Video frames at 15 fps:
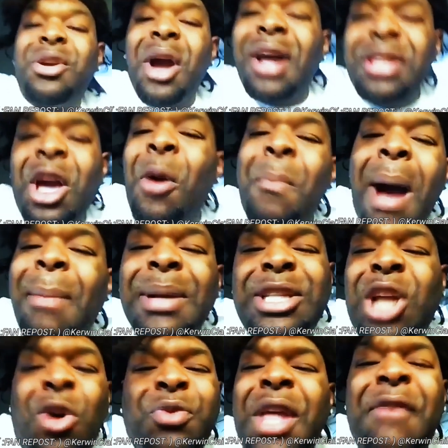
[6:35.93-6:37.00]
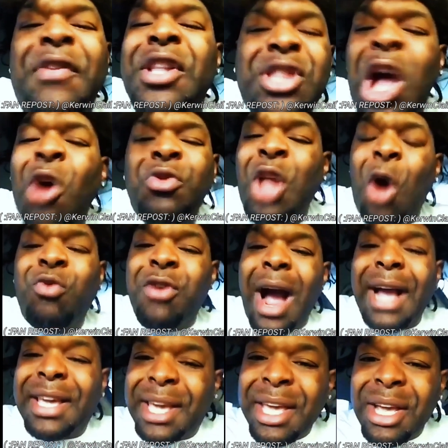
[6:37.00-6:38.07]
Girl, your mama don't even know no
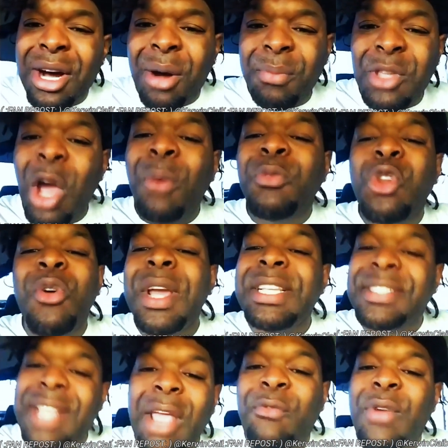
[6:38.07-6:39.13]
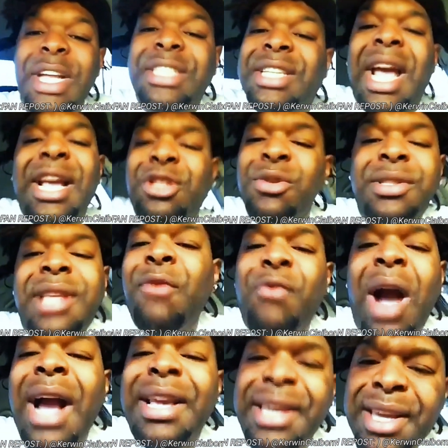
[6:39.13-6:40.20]
Rakim. Yo, you ain't say Rick James, you say
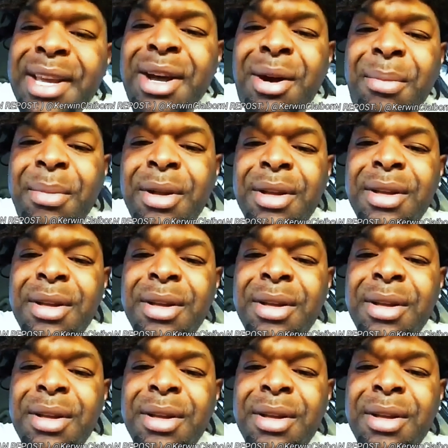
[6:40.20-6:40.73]
Rakim.